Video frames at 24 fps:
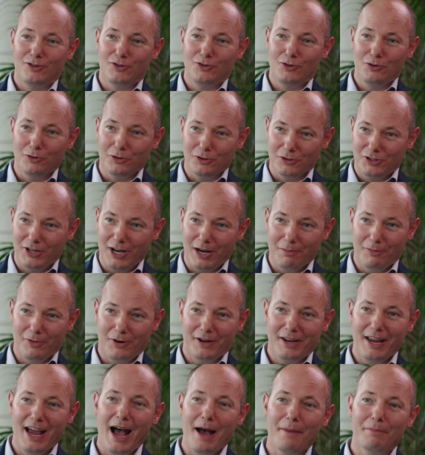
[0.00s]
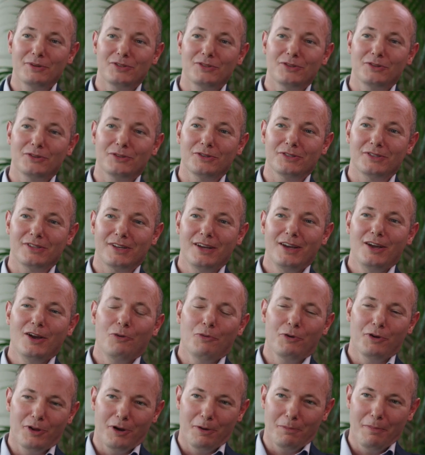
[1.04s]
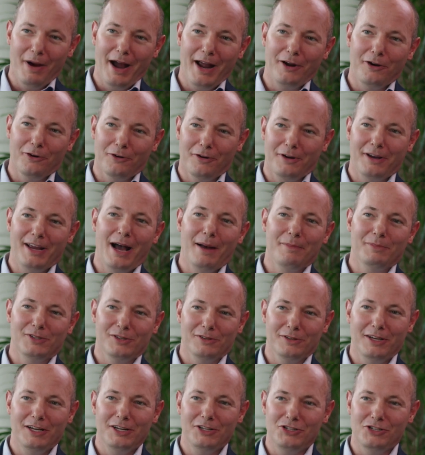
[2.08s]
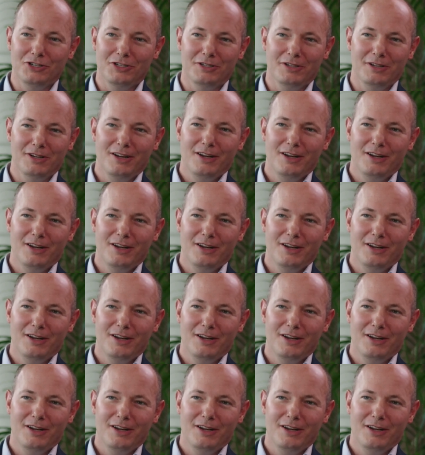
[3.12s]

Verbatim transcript: dual chamber capsules, with our microencapsulation.